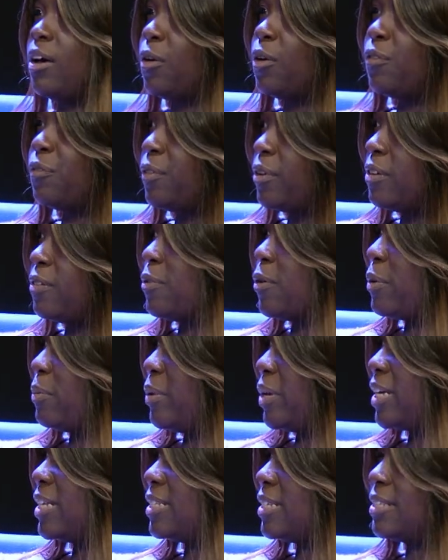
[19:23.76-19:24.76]
hopeful for
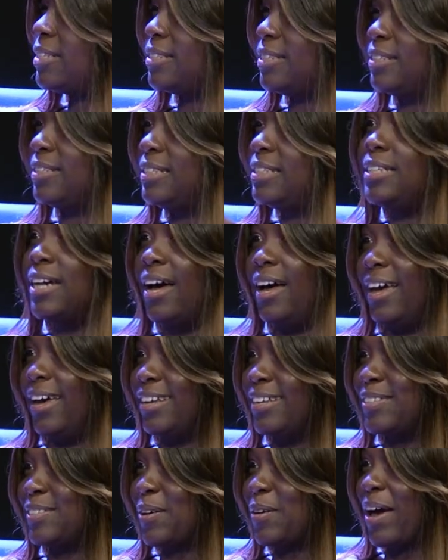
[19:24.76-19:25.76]
because it's it's
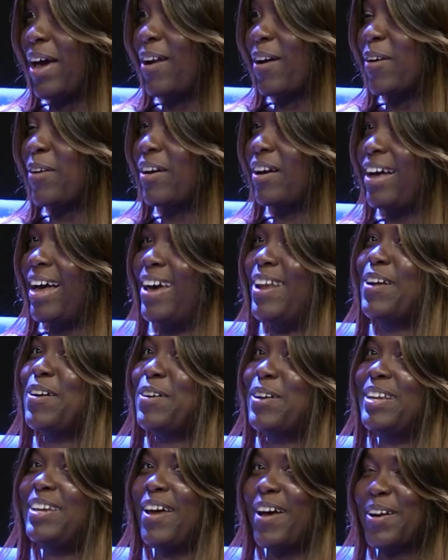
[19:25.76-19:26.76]
done. So at our at our
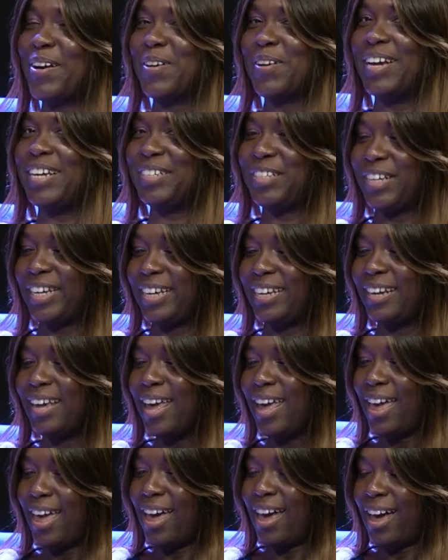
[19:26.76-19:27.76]
inauguration,
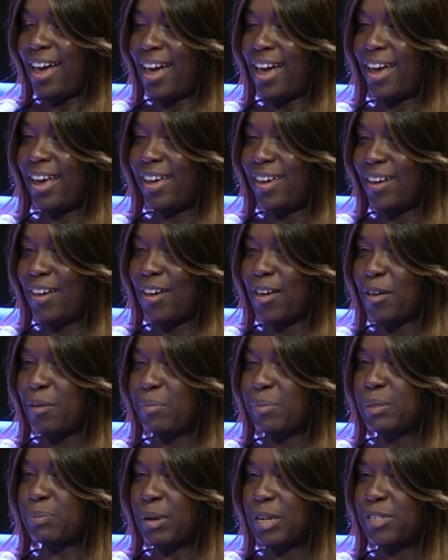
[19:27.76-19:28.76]
I
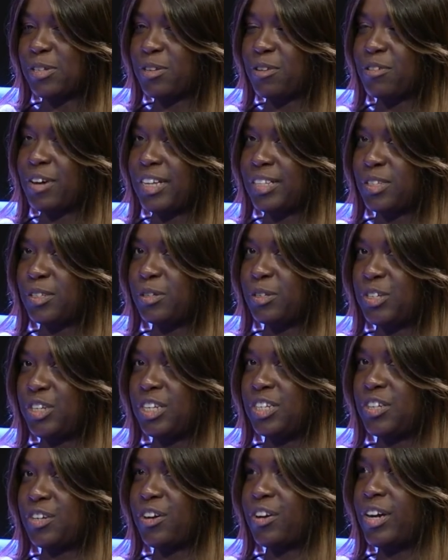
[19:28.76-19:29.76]
um, sponsored a
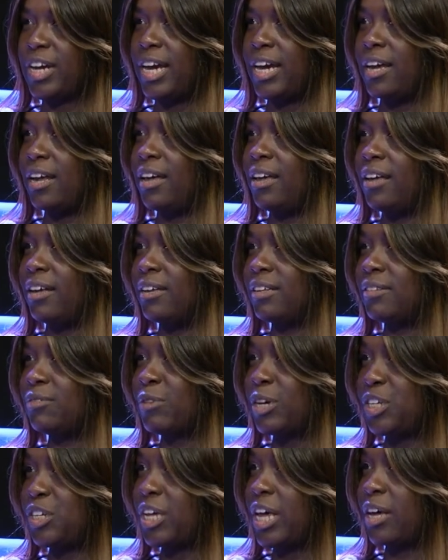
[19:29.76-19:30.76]
resolution to create a
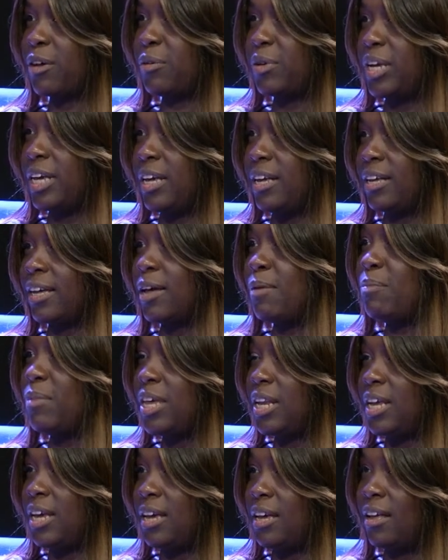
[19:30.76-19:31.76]
racial equity
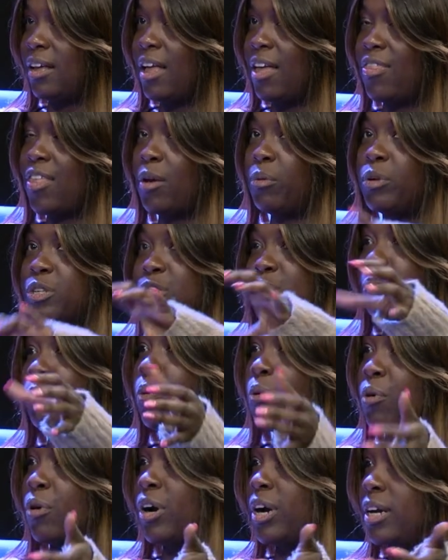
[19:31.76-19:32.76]
committee that will
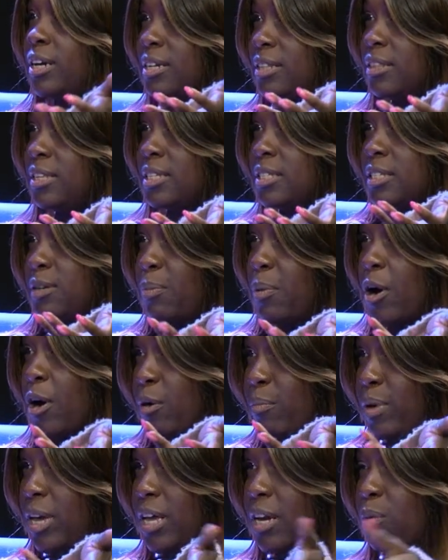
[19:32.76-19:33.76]
support this
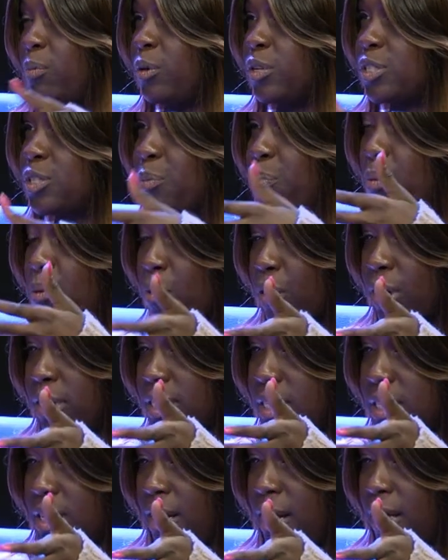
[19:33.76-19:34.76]
department and will
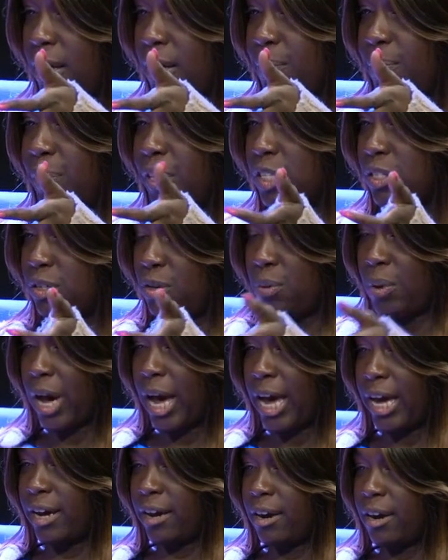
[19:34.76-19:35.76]
support um, this new
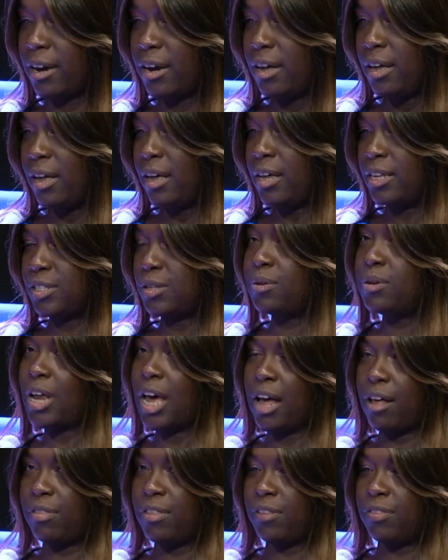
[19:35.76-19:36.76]
hire. So
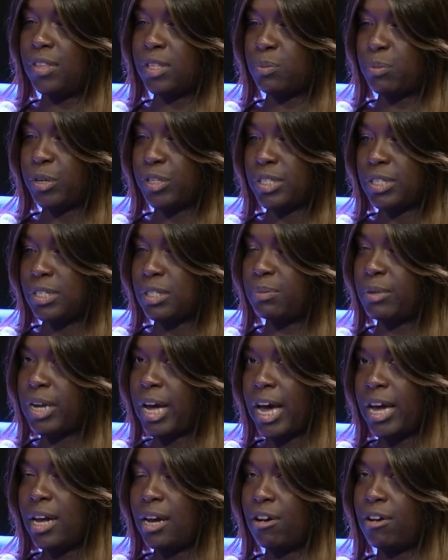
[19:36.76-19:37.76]
now that this person has been
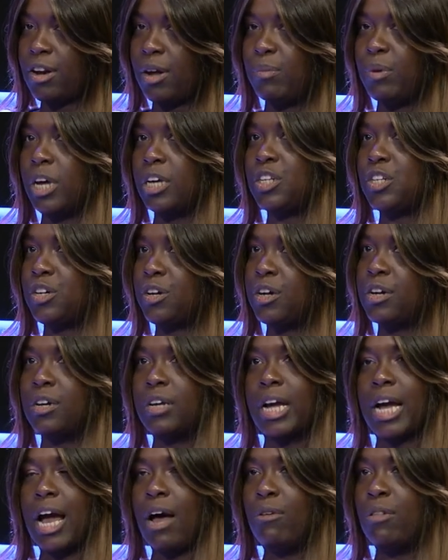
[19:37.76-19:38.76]
hired, I'm not sure
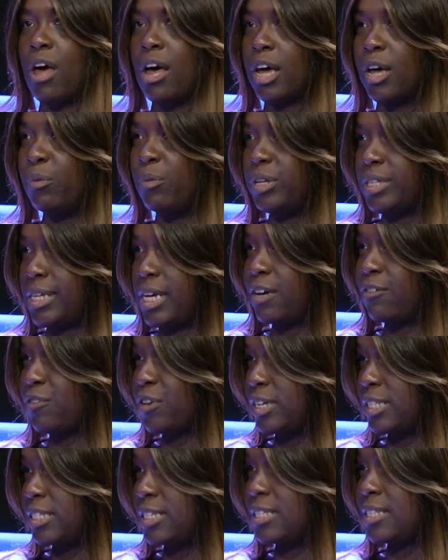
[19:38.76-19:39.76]
like how long it will take for
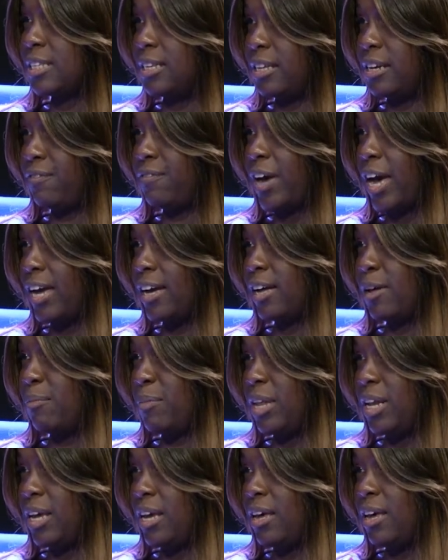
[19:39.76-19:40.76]
us to solidify a
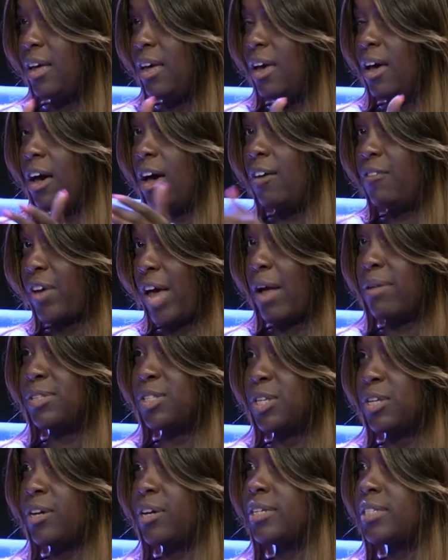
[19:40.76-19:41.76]
committee of
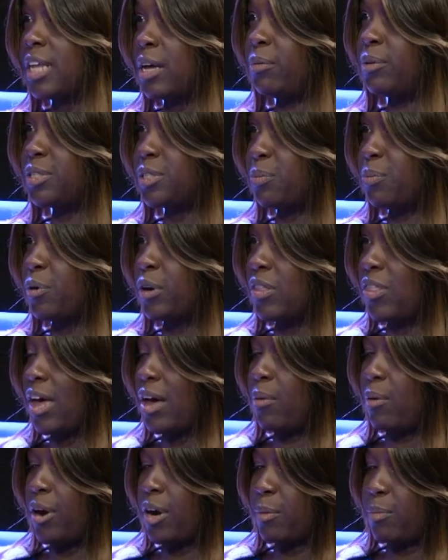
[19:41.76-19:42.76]
counselors that will support that work.